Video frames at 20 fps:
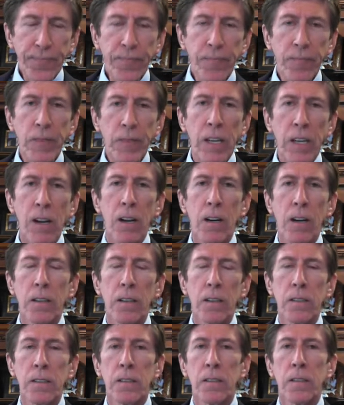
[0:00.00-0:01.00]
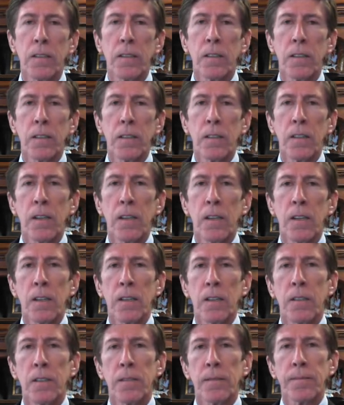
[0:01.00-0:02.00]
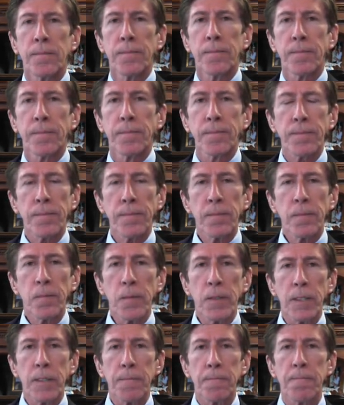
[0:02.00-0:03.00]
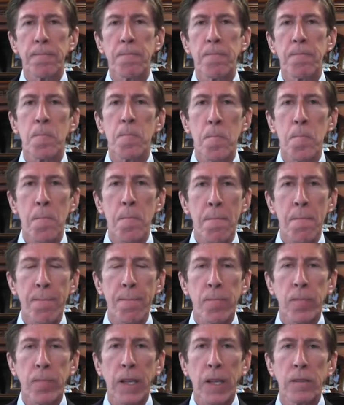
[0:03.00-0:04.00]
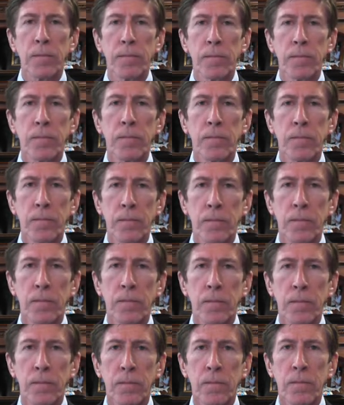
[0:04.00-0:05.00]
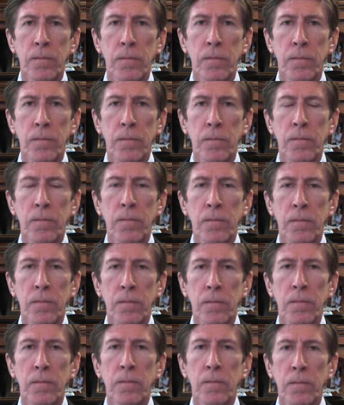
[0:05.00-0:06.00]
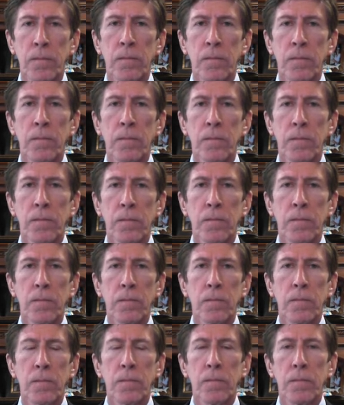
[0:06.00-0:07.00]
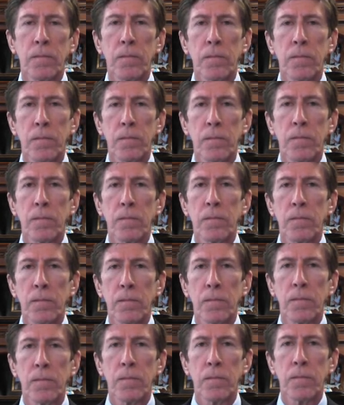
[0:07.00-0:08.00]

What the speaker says: No words are spoken by the person on screen.